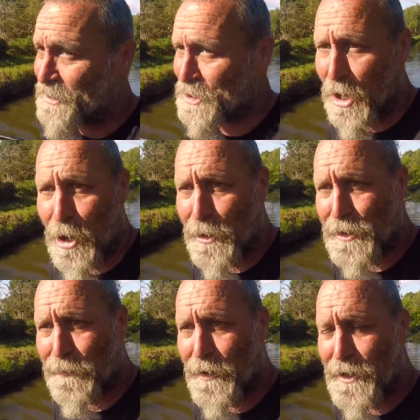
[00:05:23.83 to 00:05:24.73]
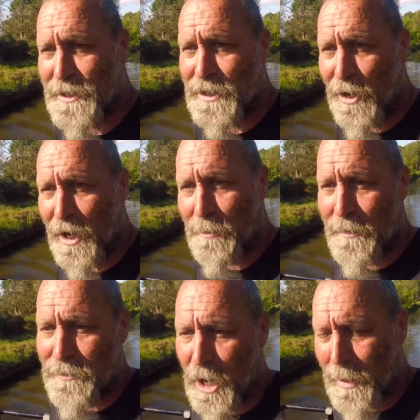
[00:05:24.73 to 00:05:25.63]
Starts first time
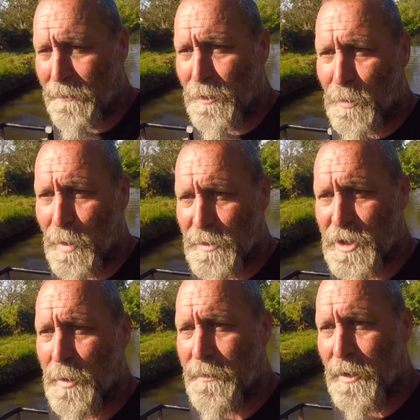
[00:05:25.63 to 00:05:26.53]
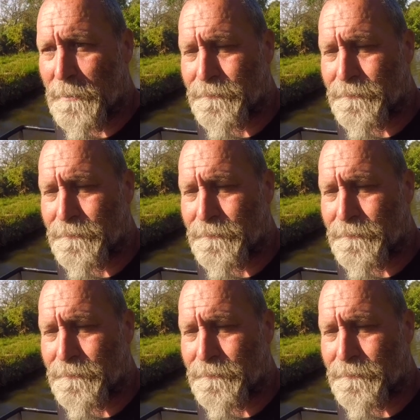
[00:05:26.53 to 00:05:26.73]
with no effort whatsoever,